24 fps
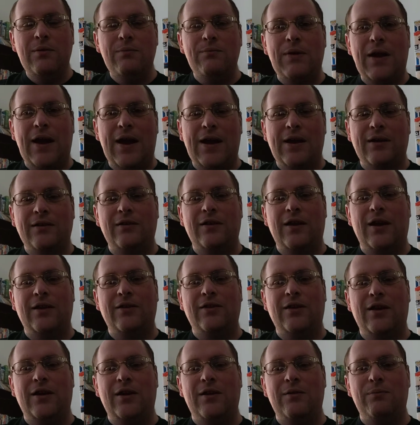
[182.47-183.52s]
Impact, I
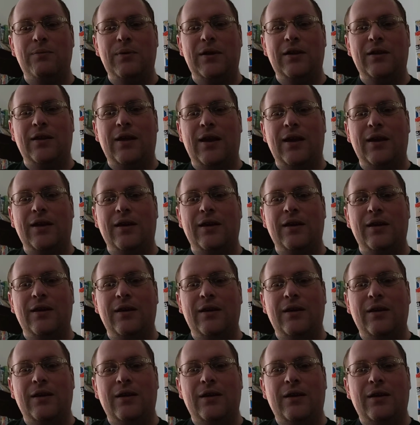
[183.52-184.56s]
thought it'd be like,
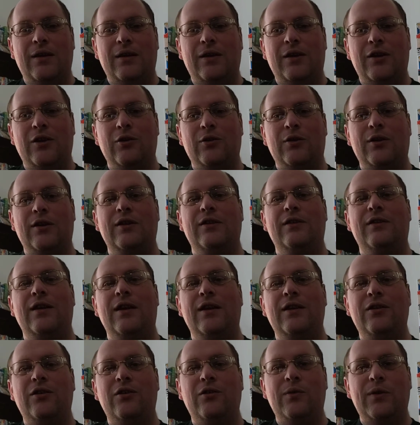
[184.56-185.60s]
you know,
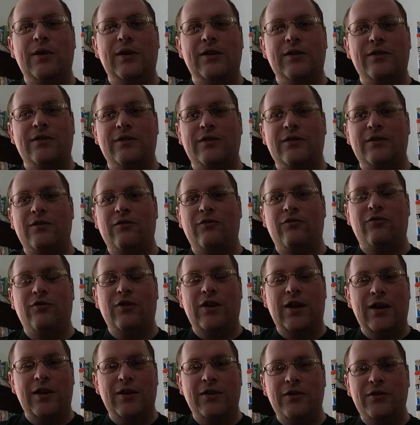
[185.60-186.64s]
continuous
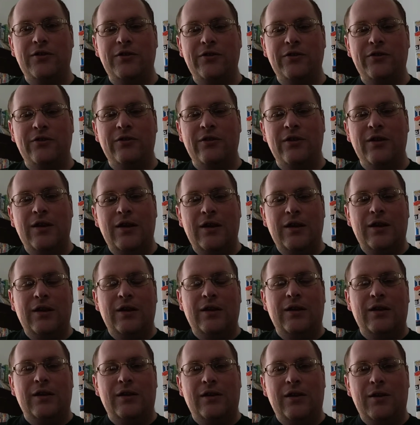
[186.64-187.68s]
flares,
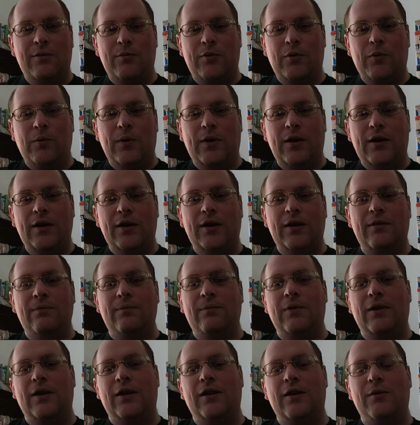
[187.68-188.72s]
number
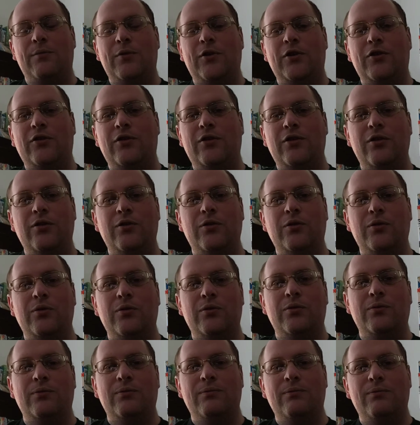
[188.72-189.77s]
one. And number
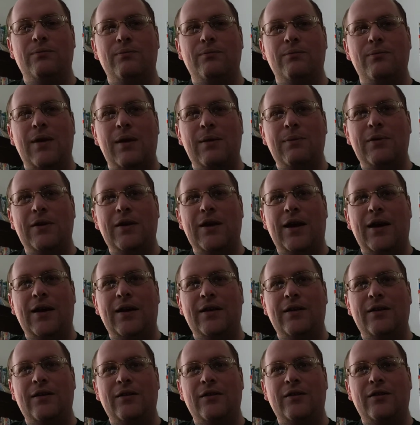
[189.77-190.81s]
two, maybe
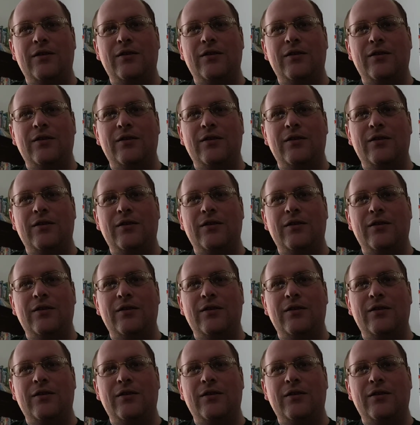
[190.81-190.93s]
not,